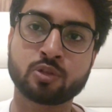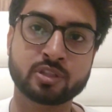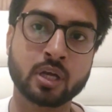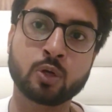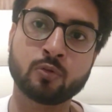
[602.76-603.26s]
on
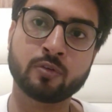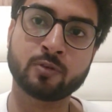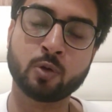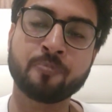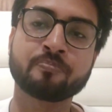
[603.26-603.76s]
Stack
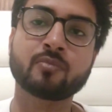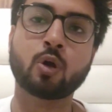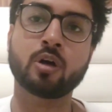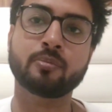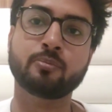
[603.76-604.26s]
Overflow,
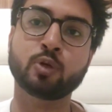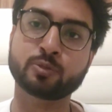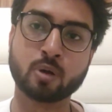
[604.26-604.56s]
or most